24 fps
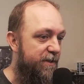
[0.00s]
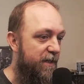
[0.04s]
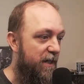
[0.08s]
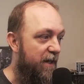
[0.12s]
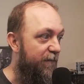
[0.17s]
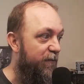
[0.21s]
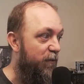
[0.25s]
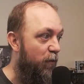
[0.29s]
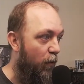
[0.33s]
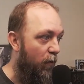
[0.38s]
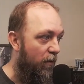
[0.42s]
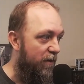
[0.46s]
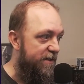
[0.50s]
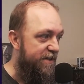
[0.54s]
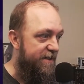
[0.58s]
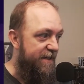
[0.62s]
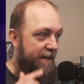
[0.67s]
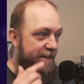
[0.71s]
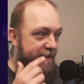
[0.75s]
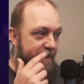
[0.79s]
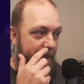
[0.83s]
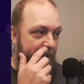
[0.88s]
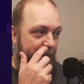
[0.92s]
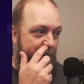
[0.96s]
And of course, the
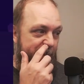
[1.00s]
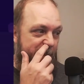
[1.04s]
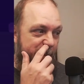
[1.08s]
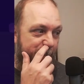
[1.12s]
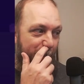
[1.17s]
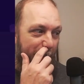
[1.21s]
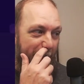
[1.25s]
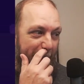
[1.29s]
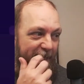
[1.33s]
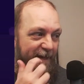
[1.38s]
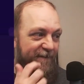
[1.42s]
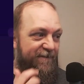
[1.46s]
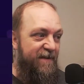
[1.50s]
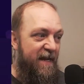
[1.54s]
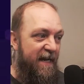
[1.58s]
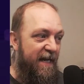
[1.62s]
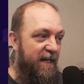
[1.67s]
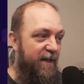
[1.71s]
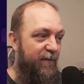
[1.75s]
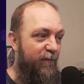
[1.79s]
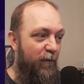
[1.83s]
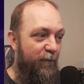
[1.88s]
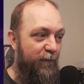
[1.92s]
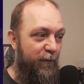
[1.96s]
attendant spike of
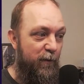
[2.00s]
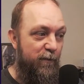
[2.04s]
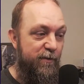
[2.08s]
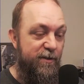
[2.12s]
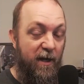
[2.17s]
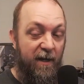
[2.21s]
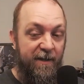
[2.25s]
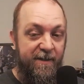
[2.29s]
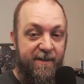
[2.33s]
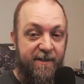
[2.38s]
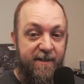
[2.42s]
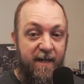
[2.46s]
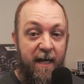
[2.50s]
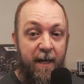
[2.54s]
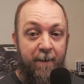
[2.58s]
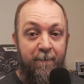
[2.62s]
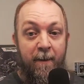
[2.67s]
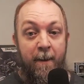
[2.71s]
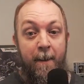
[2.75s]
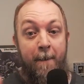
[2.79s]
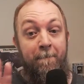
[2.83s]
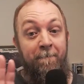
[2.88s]
negative reviews on Steam.